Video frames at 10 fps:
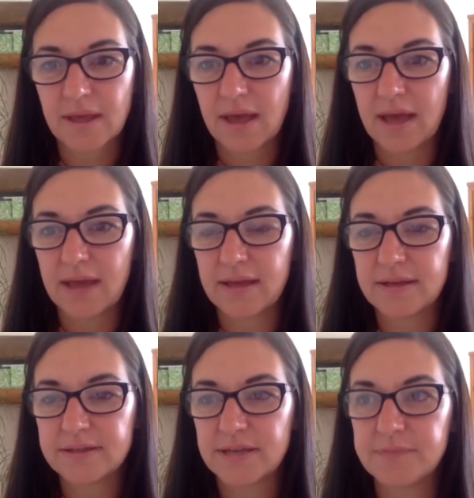And
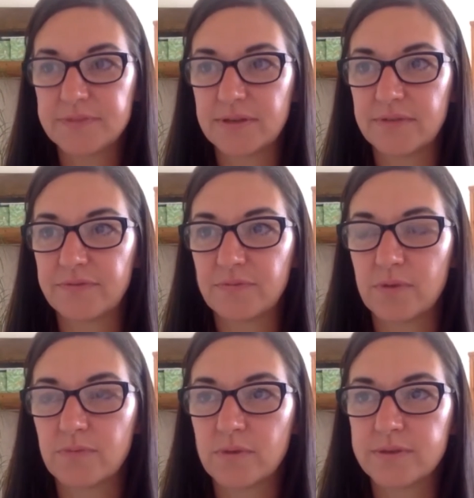in terms of
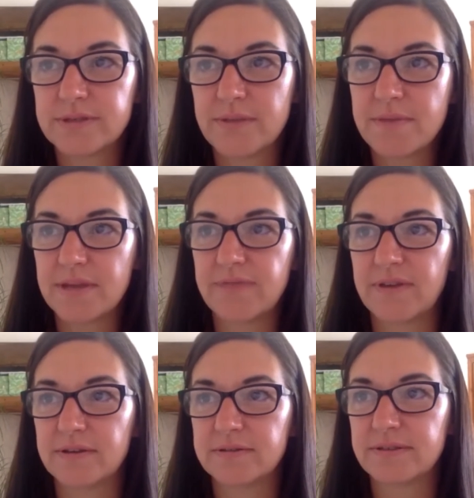once somebody
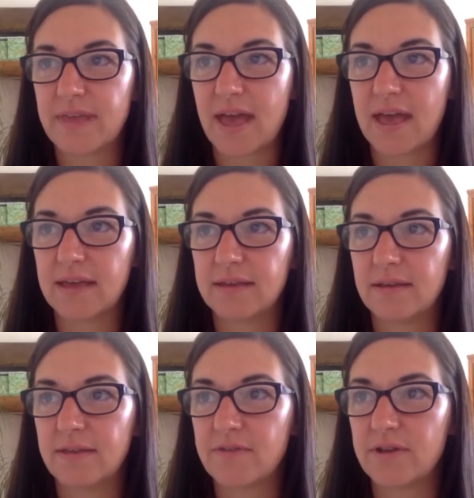feels
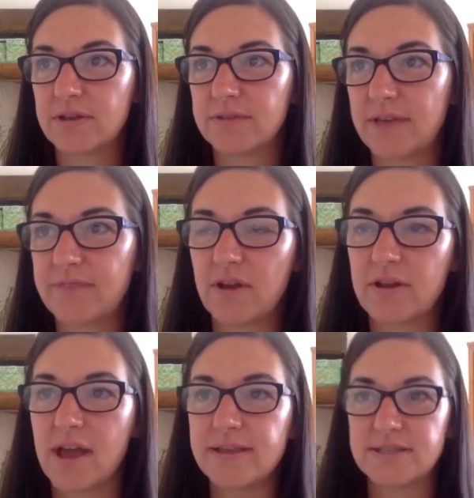they've got
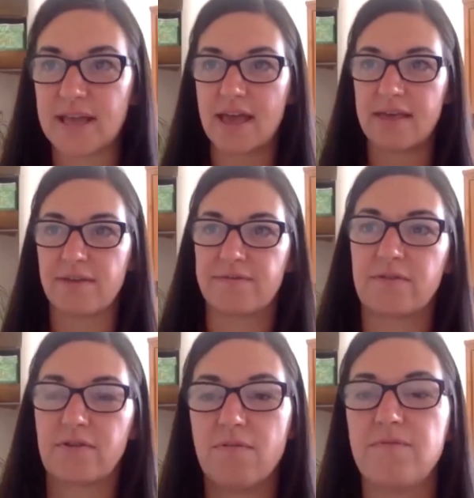an idea, they feel
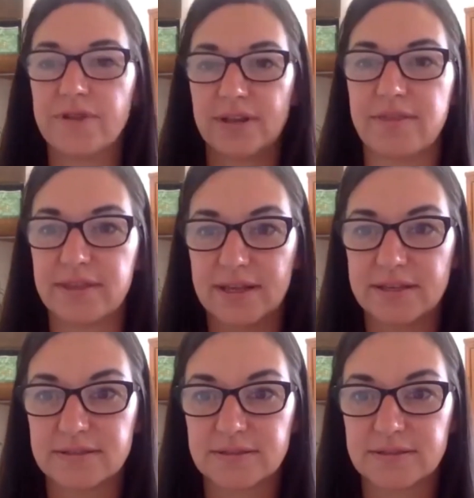confident that it's